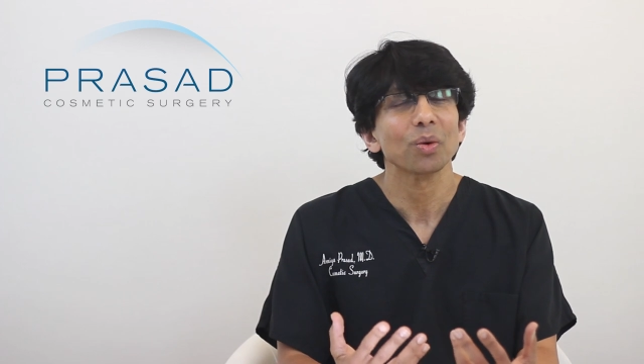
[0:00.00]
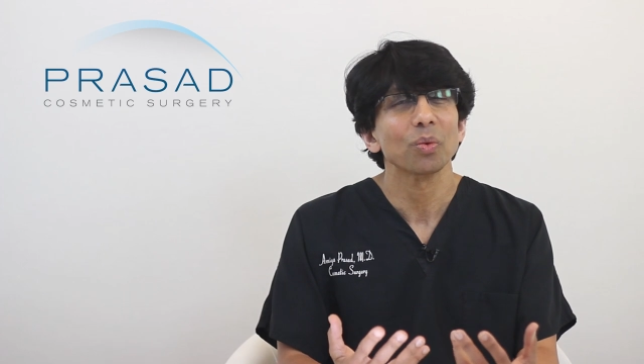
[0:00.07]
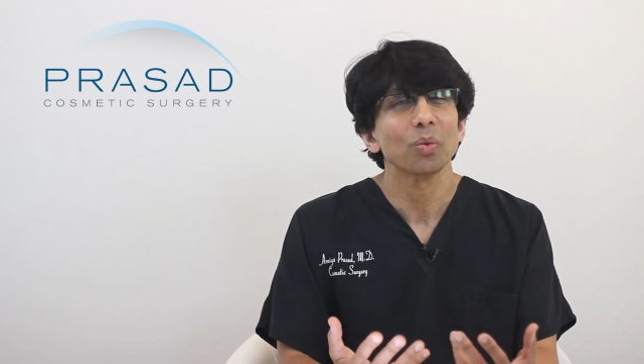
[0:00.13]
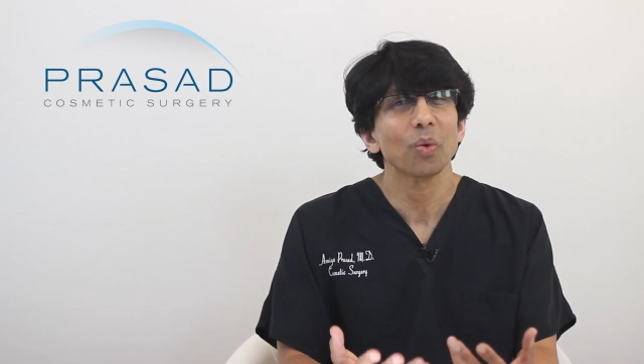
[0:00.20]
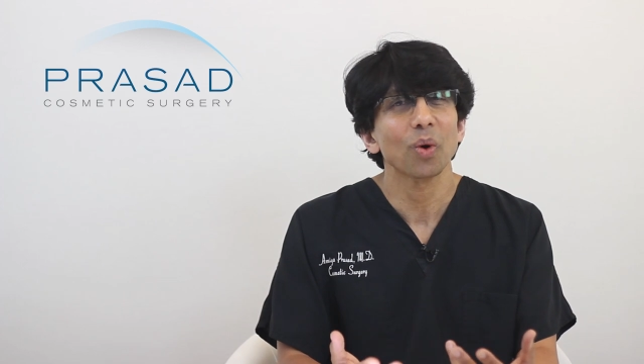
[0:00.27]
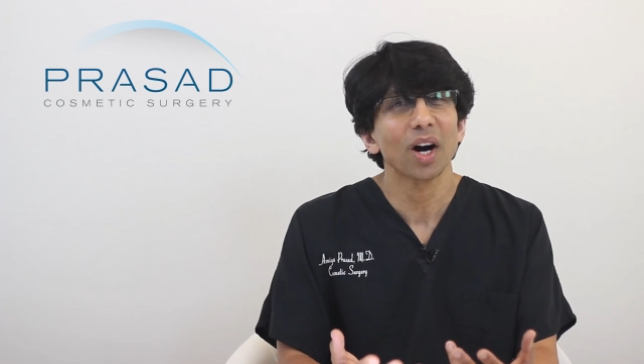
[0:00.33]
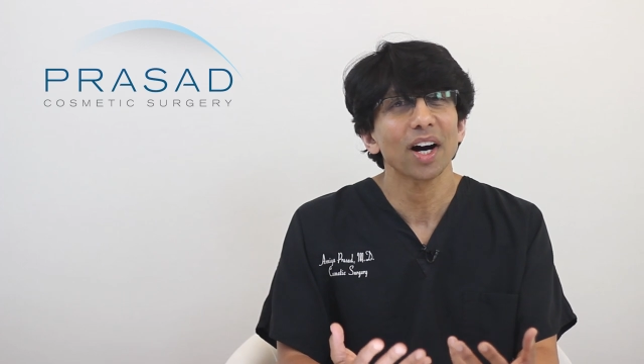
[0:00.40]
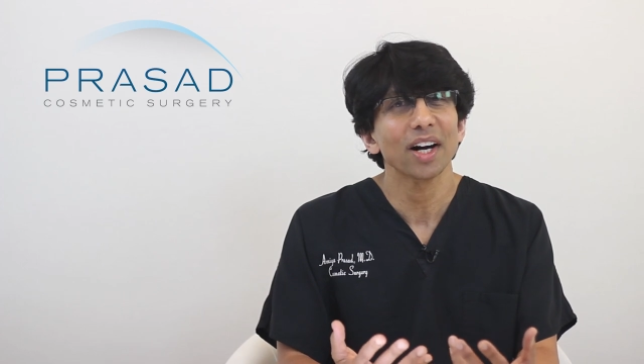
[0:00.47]

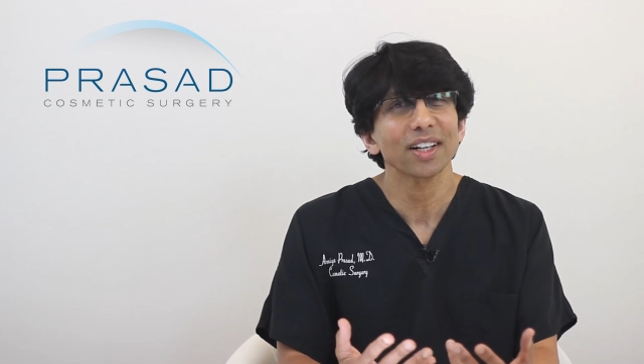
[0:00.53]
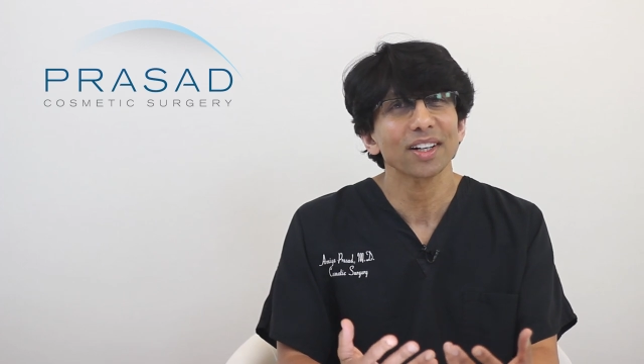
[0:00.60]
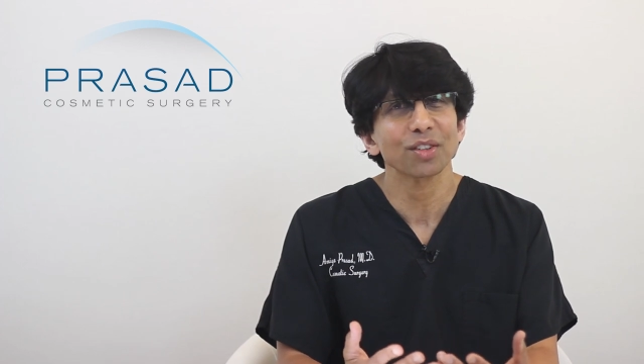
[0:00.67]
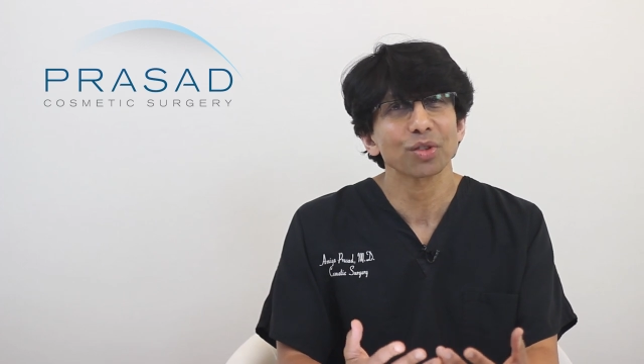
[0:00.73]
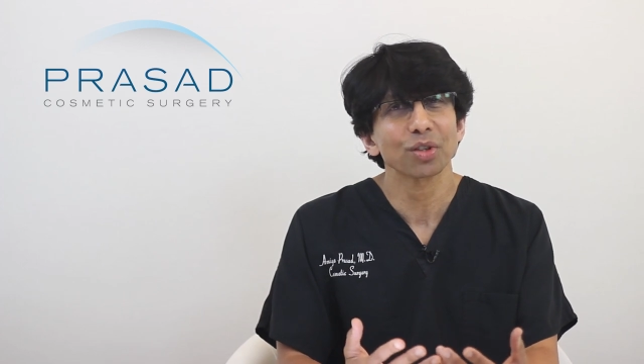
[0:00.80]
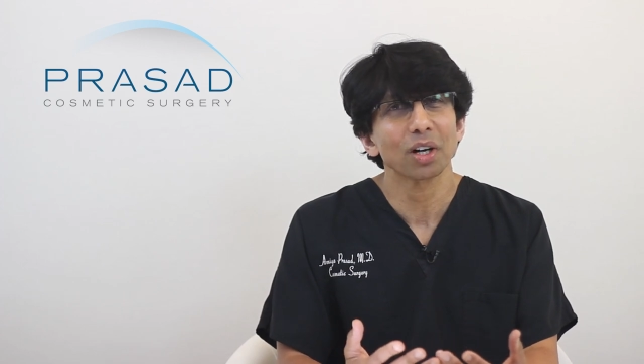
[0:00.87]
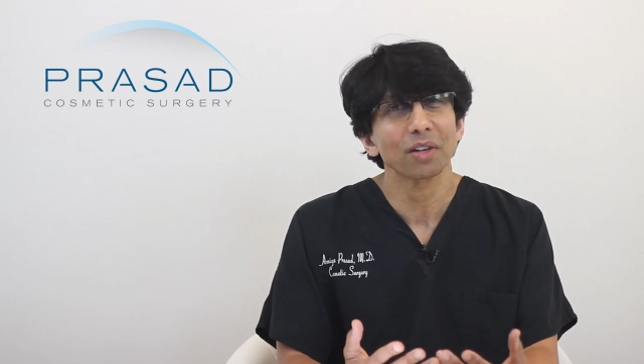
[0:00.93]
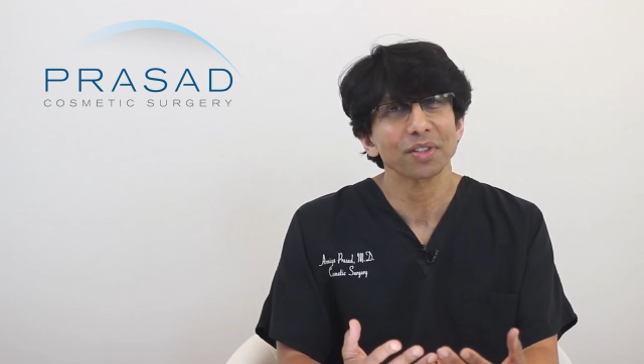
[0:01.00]
why are
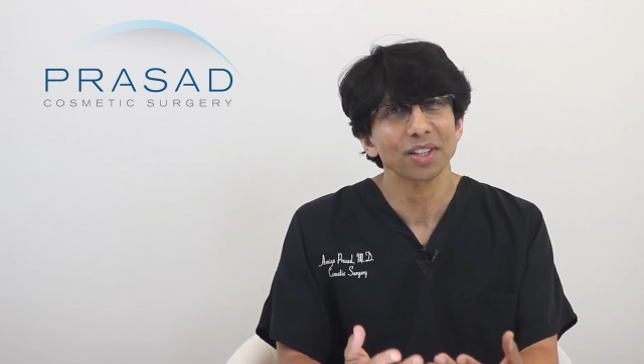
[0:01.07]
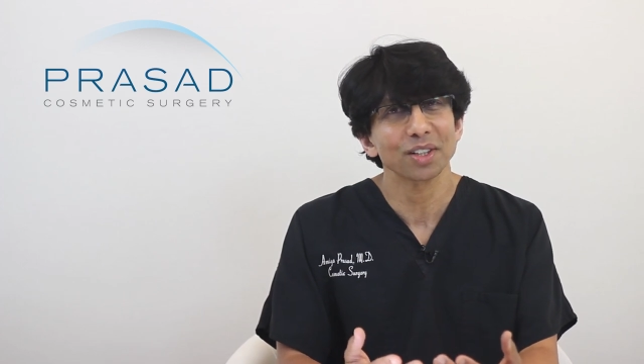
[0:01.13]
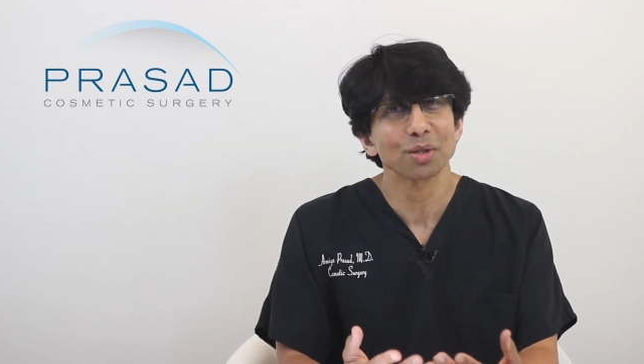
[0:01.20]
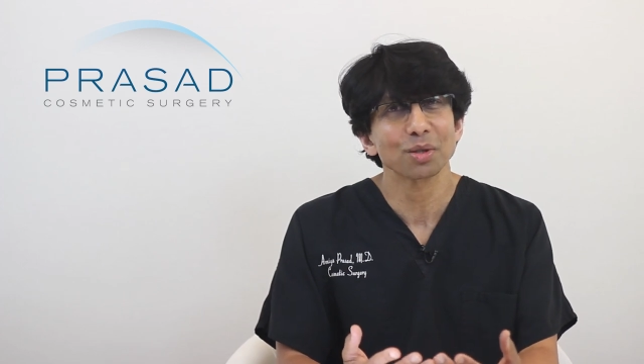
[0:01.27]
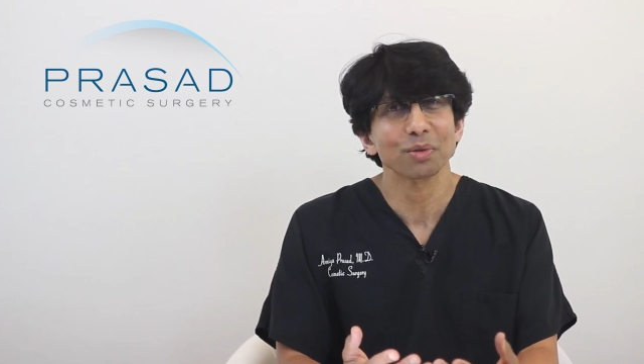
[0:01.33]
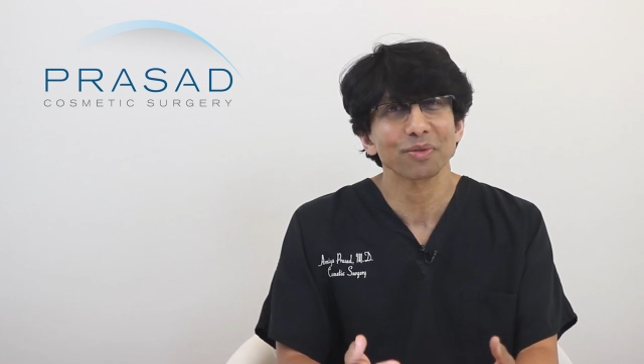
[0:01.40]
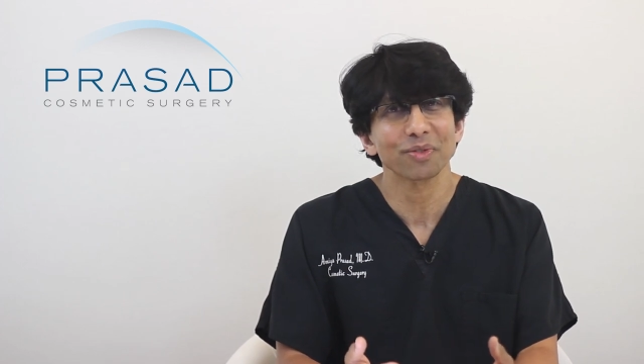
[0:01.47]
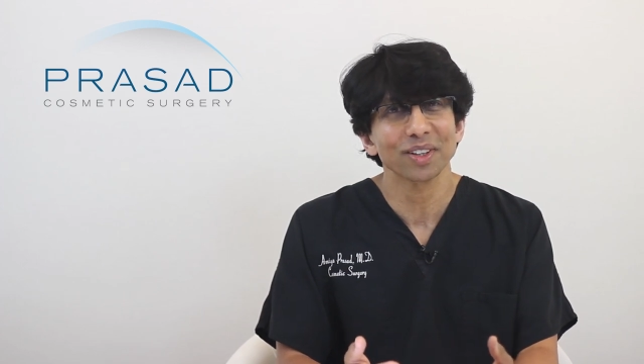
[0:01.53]
soft
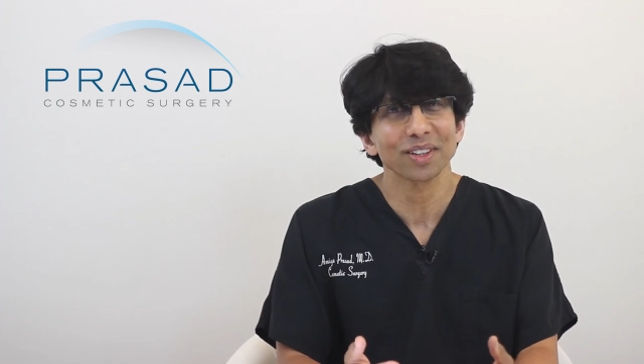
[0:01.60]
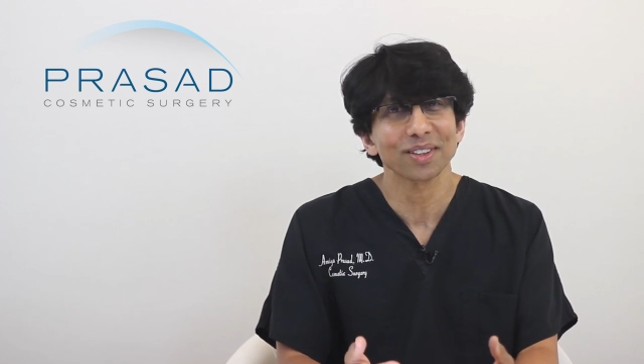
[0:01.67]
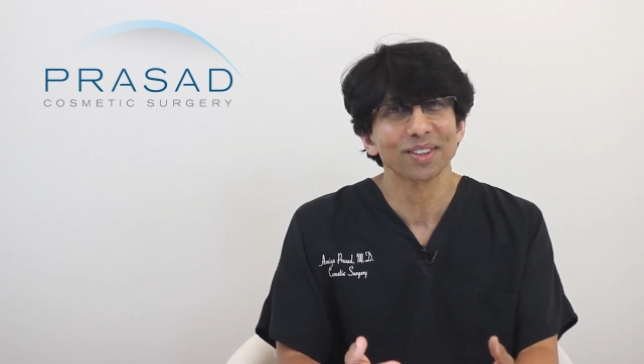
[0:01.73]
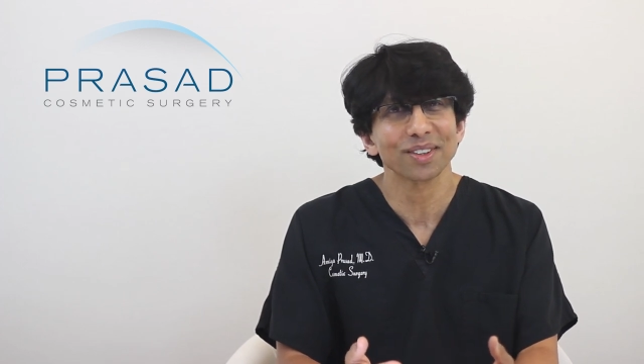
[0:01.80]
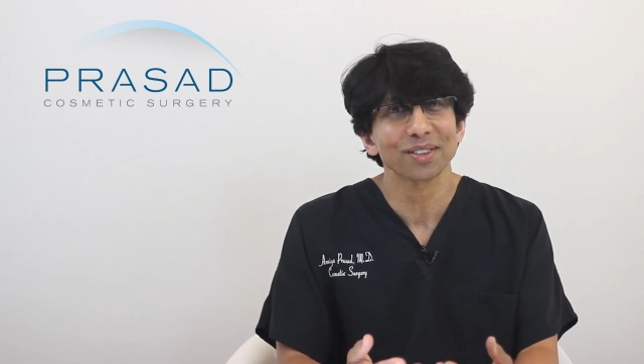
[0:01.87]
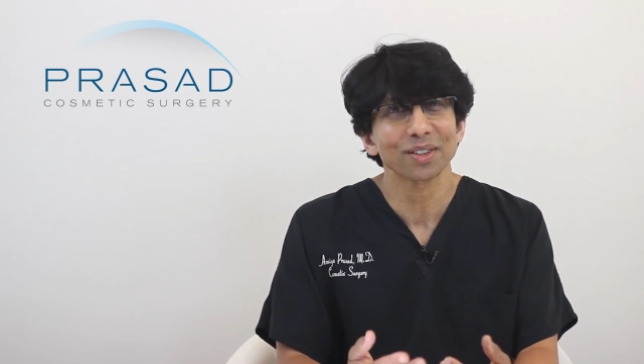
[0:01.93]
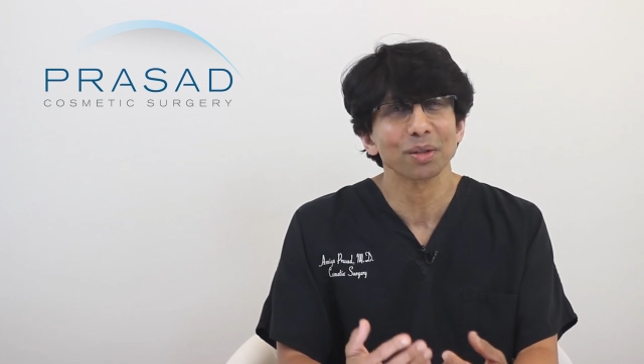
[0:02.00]
tissue fillers